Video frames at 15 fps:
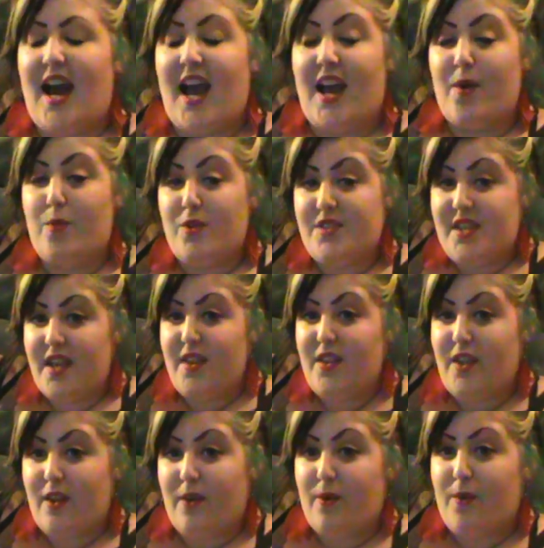I will tell
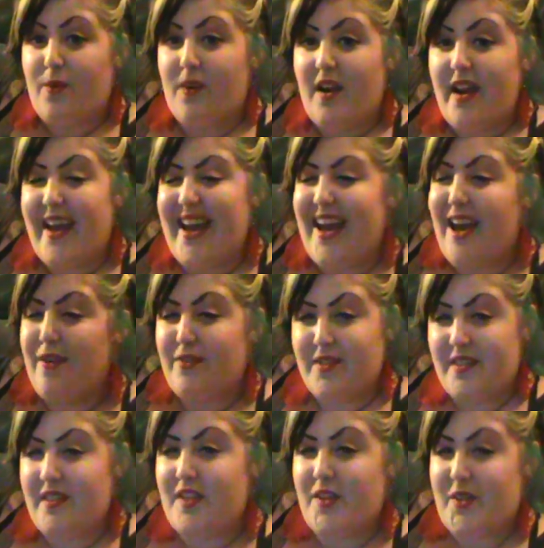you
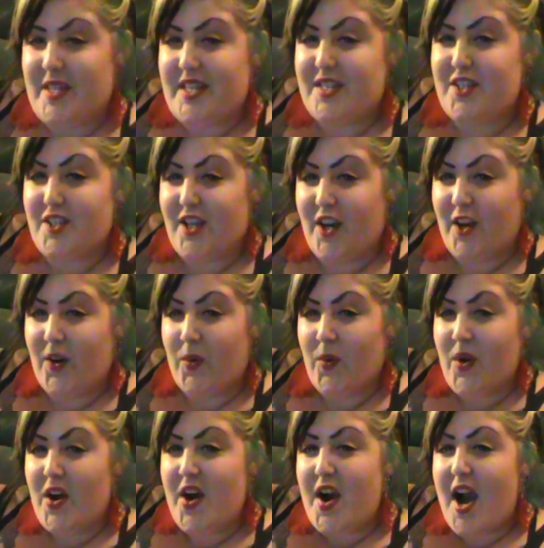everything you need to know
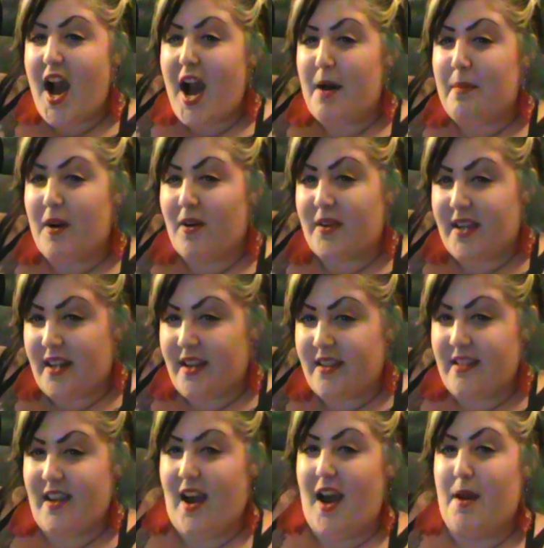about
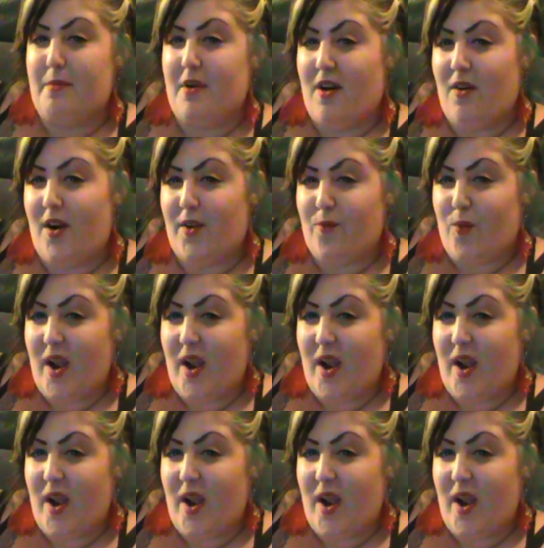getting the eyebrow on